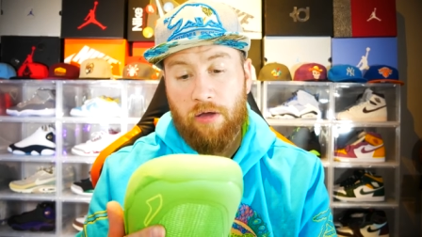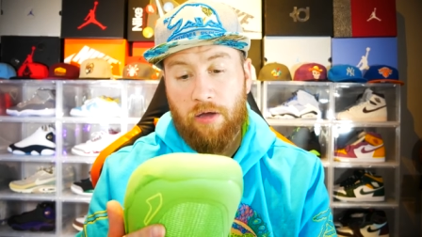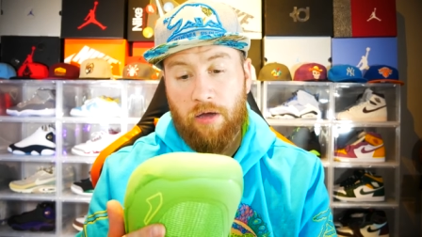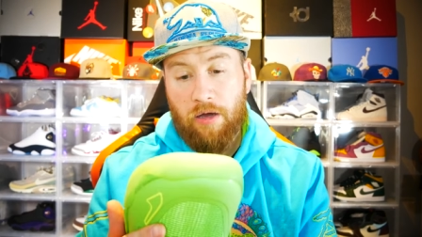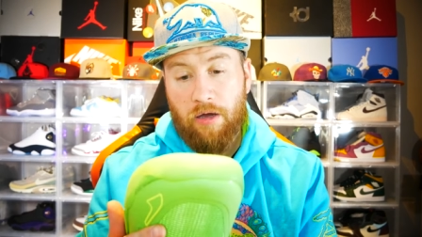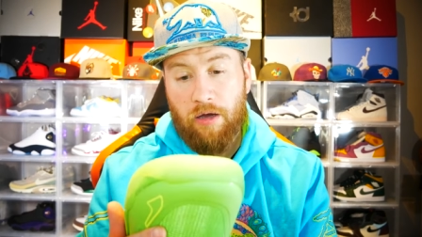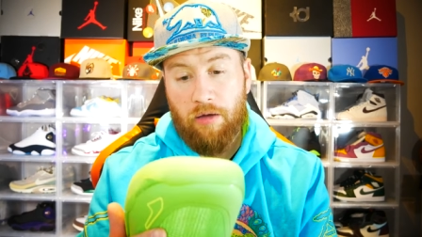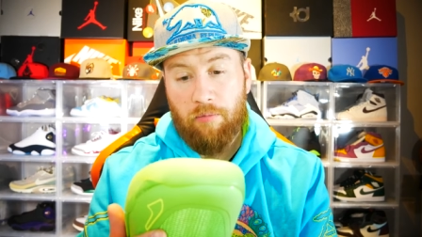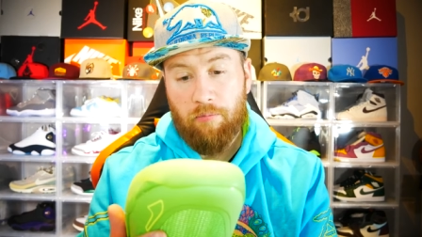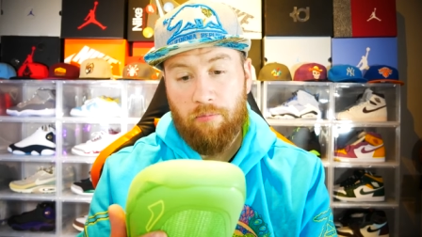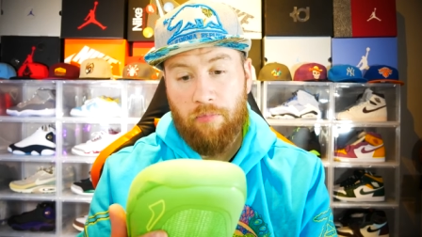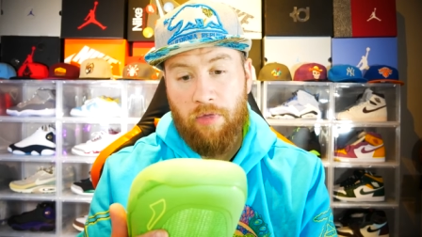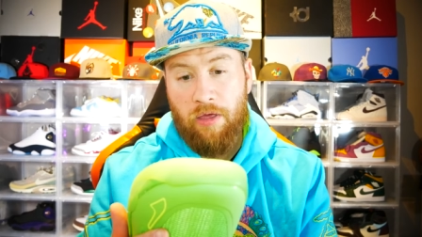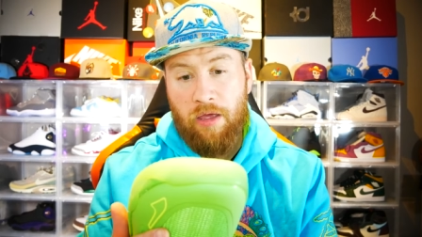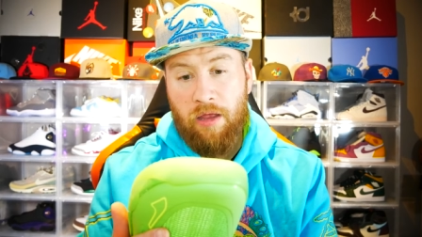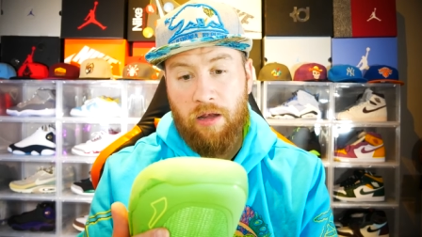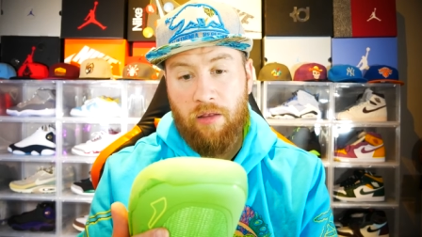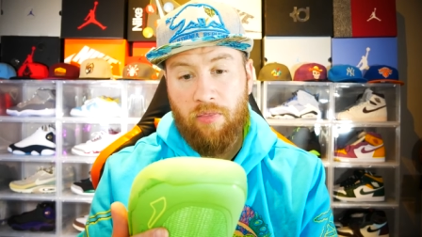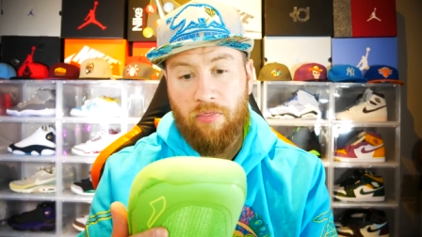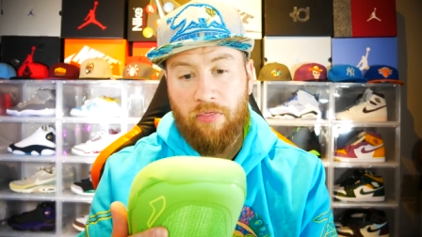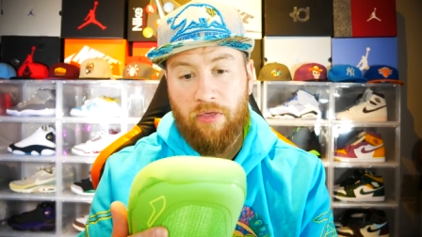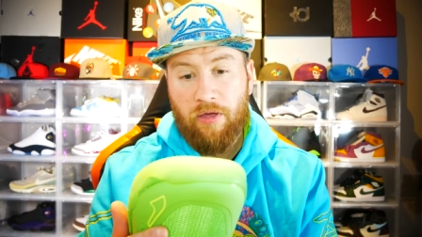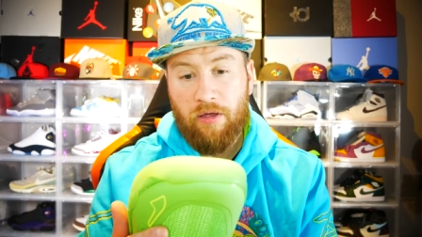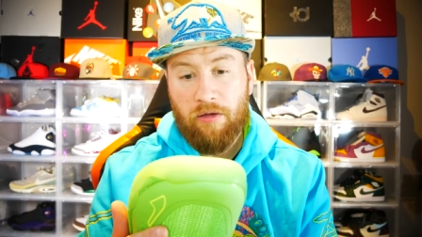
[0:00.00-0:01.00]
um,
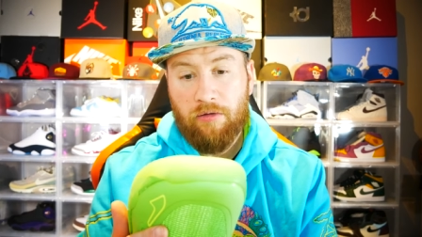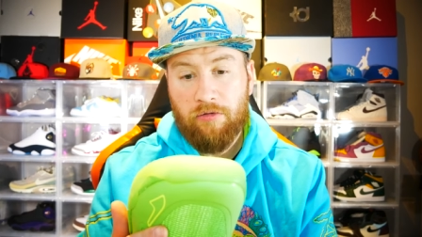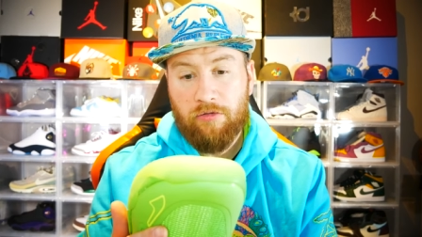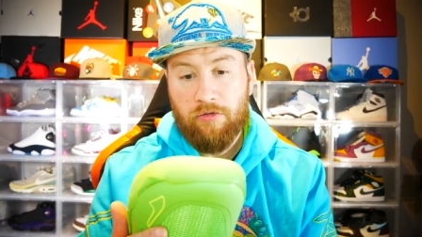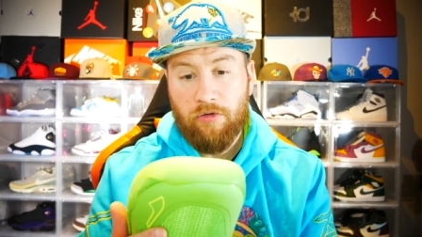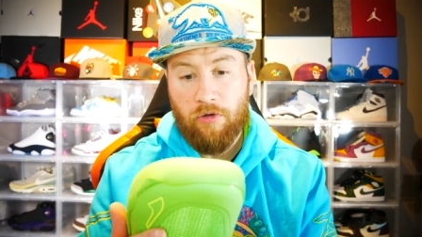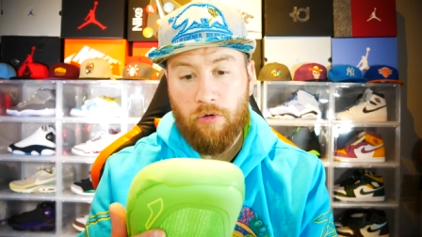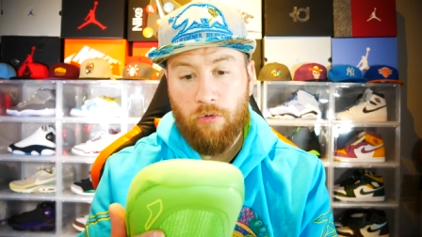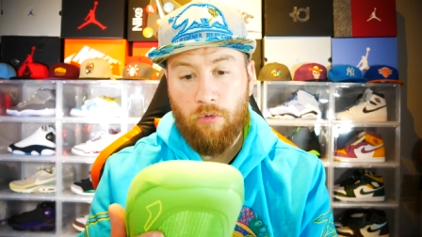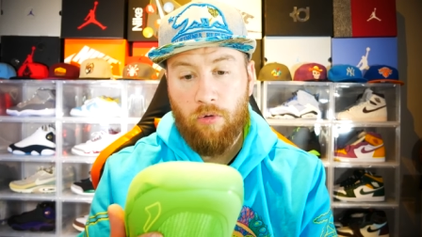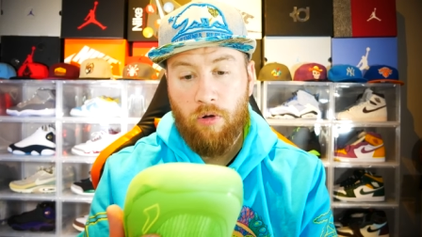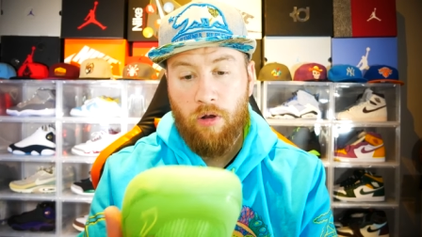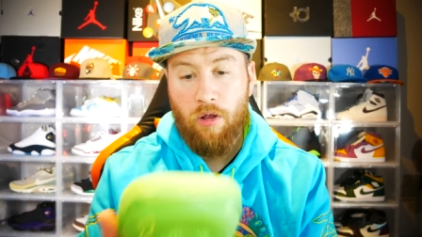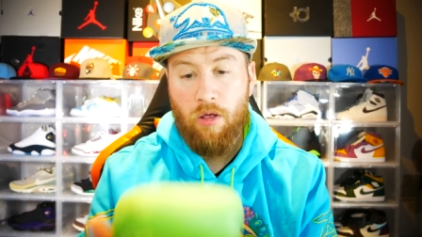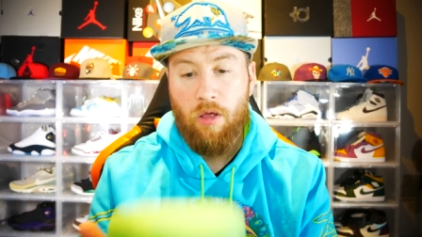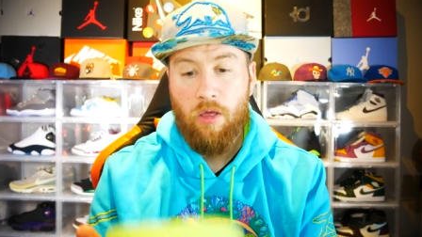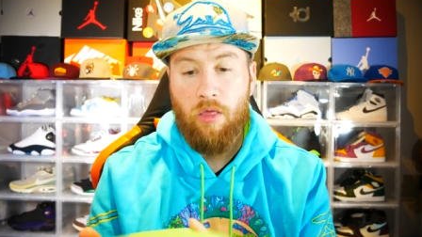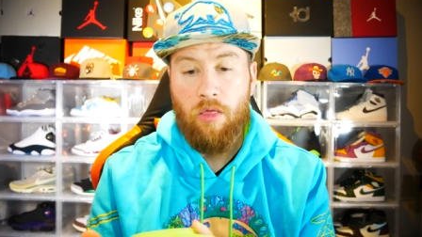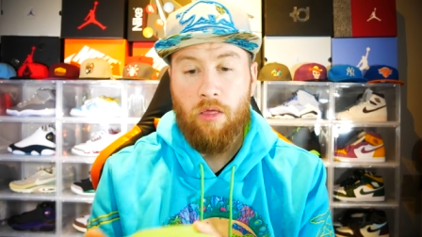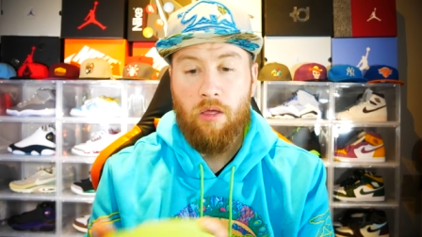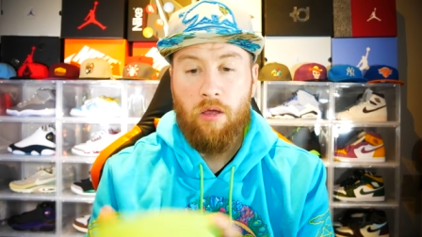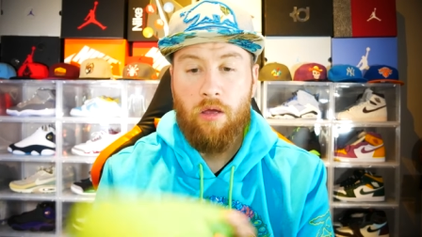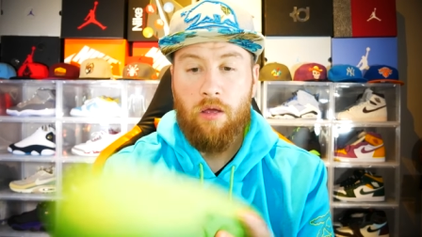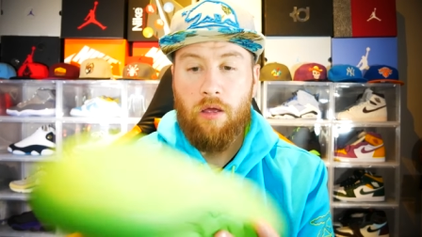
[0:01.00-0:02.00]
hidden things. So
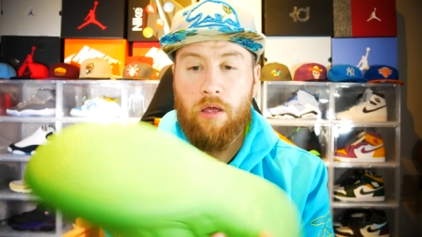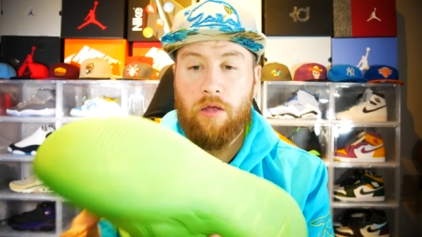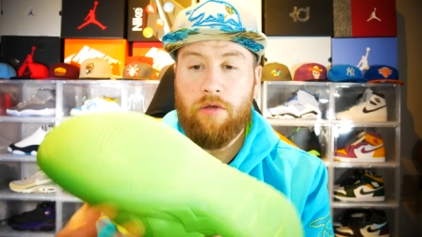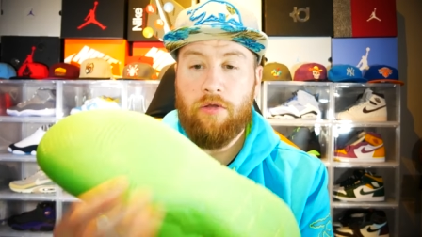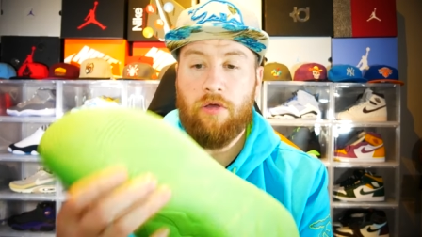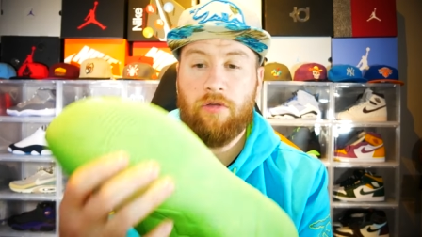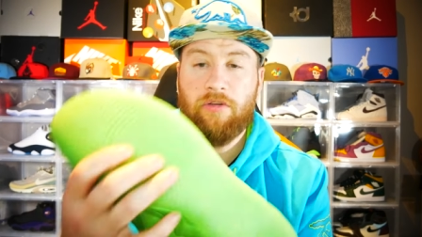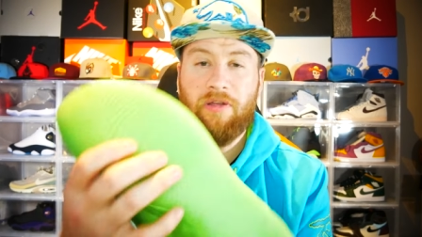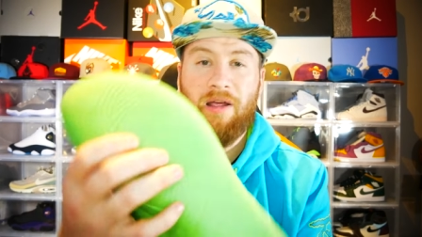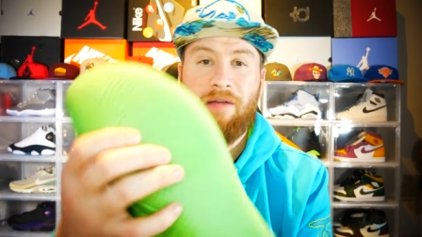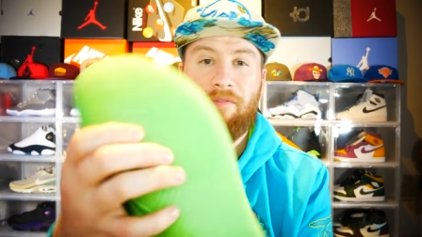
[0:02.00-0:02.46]
it does